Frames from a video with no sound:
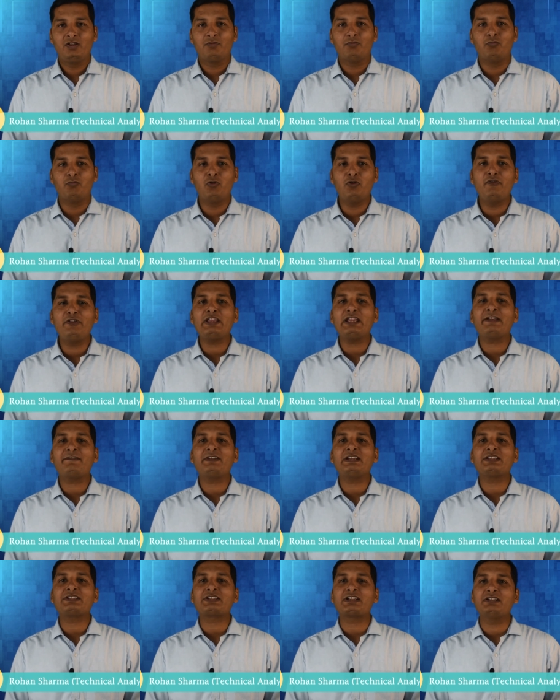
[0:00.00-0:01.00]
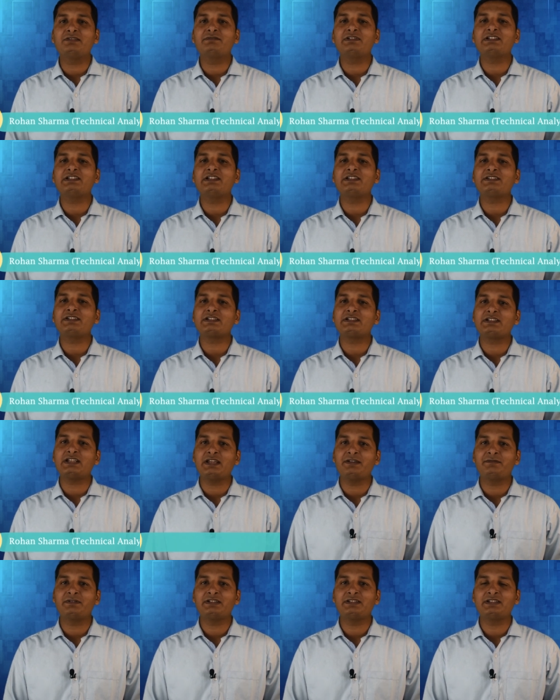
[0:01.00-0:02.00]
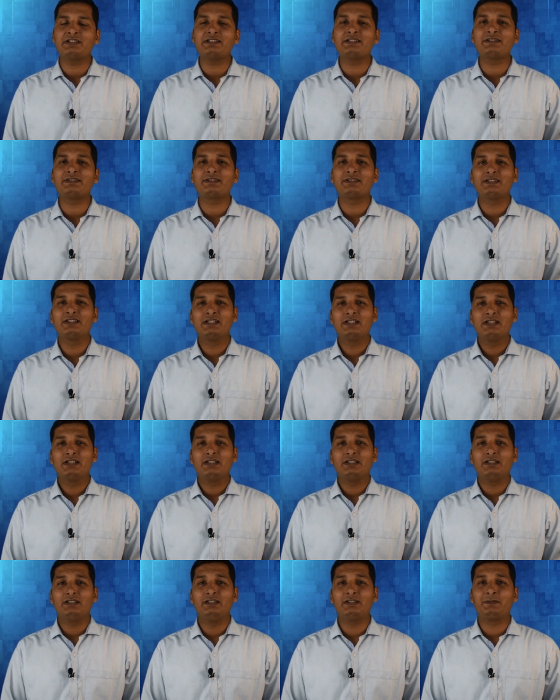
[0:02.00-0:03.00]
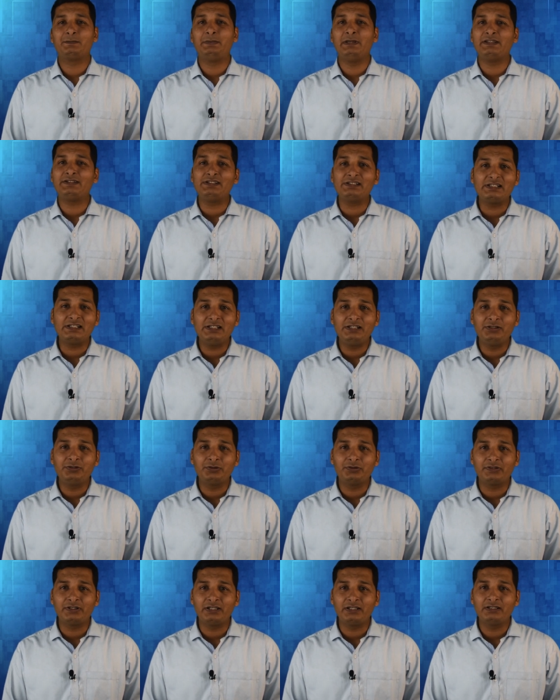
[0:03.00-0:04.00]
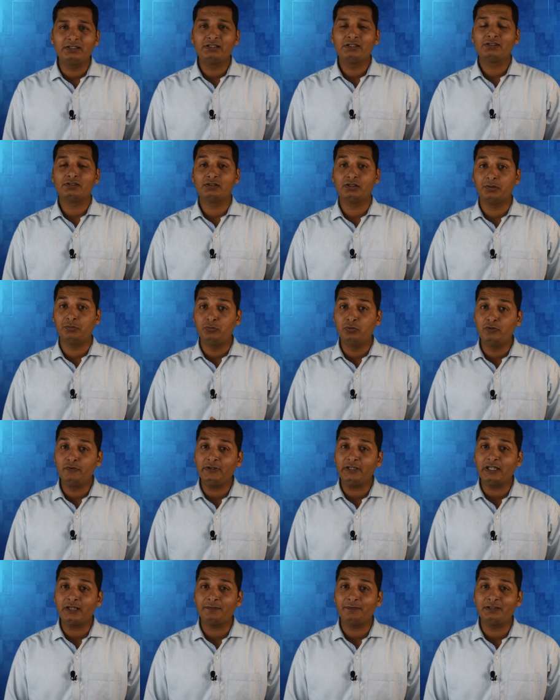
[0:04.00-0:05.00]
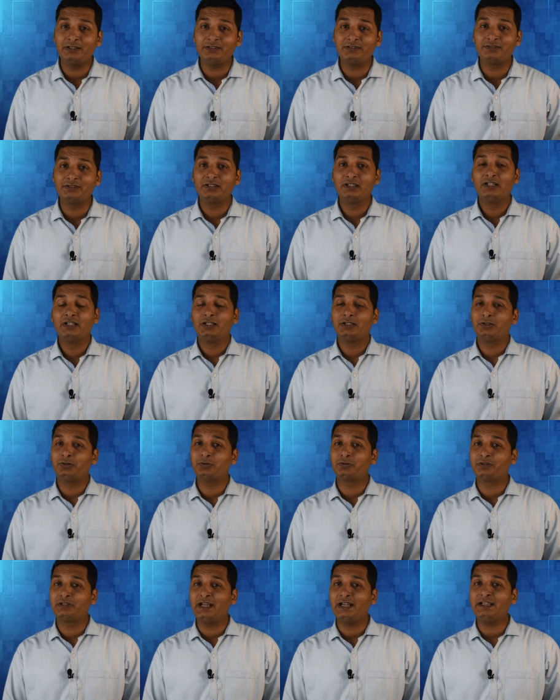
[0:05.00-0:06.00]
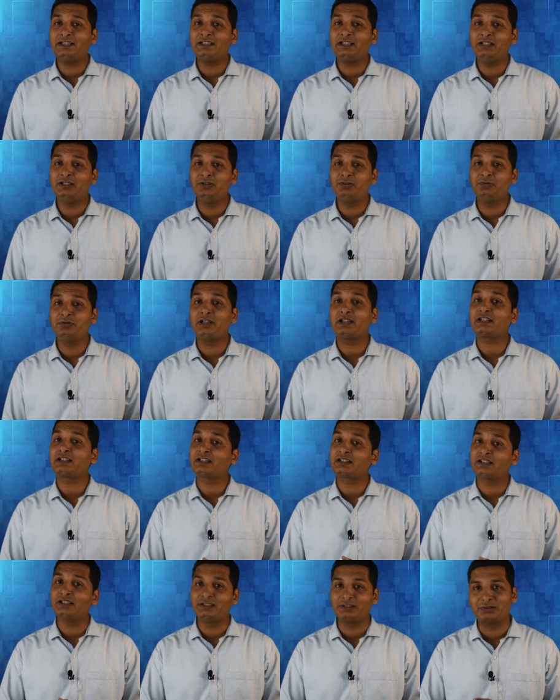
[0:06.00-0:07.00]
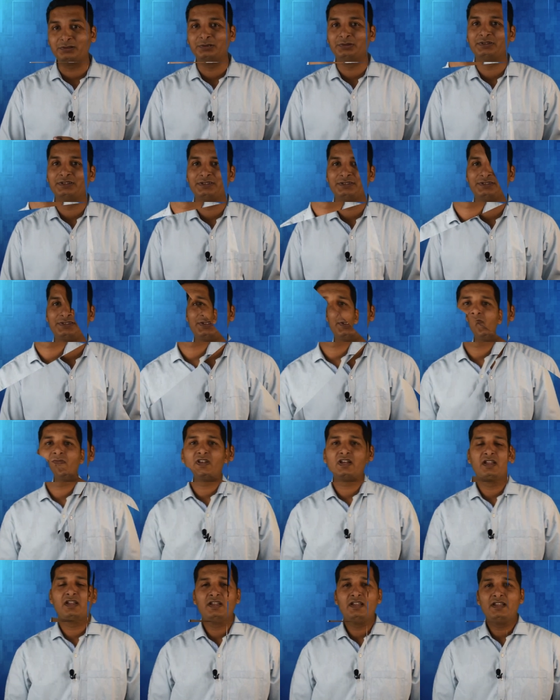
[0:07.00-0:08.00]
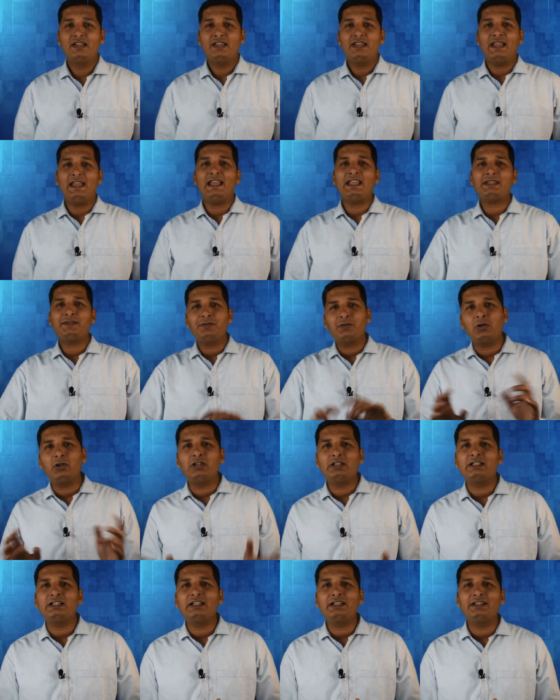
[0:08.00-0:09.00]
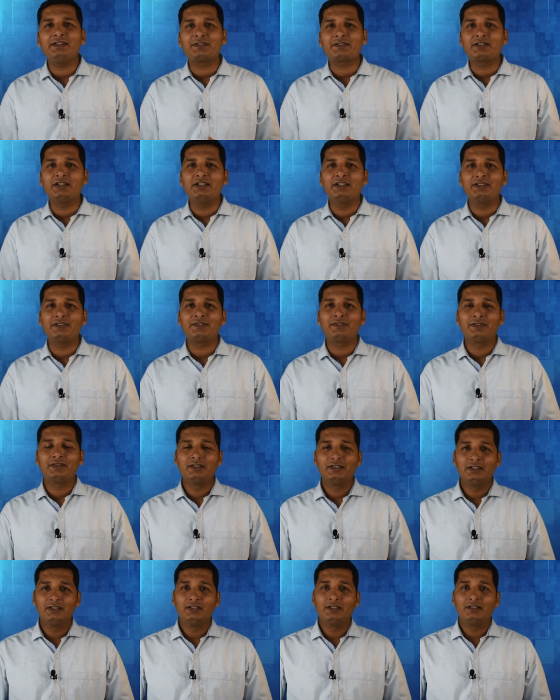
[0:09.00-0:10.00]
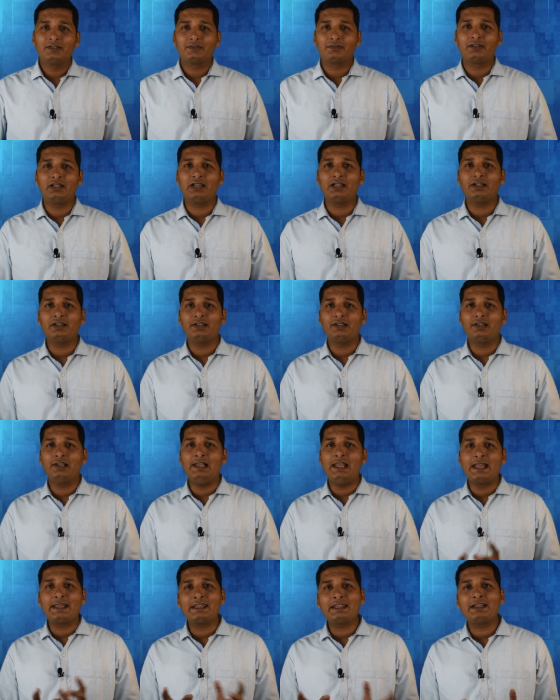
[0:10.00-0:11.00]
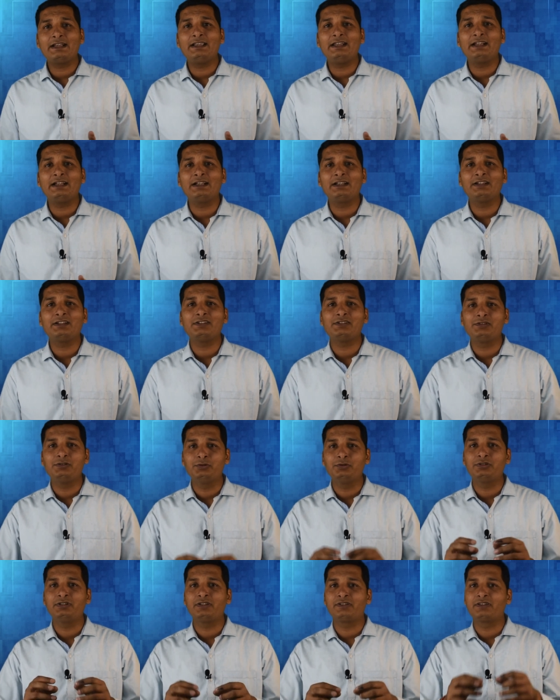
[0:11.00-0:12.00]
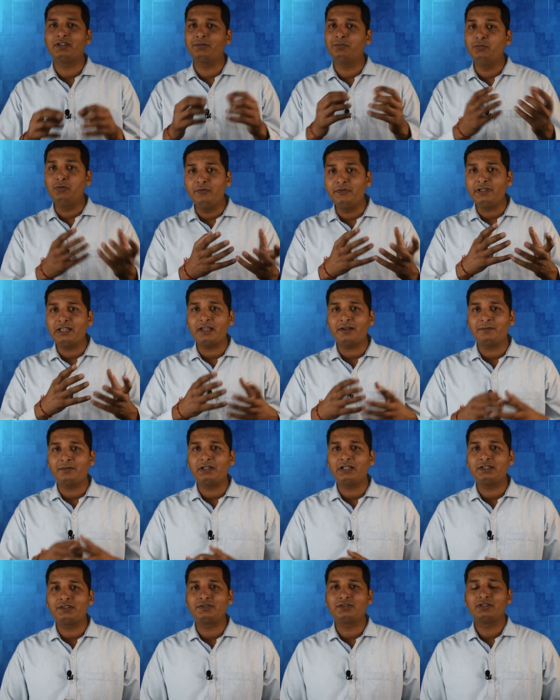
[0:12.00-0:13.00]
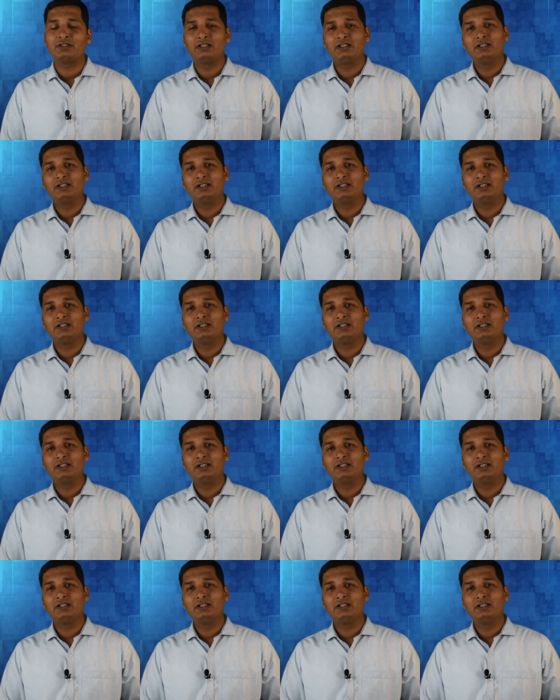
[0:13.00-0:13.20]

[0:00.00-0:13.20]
Moving average, convergence and divergence is basically using the moving average to get into a conclusions. As we already discussed, the lagging indicators uses the moving average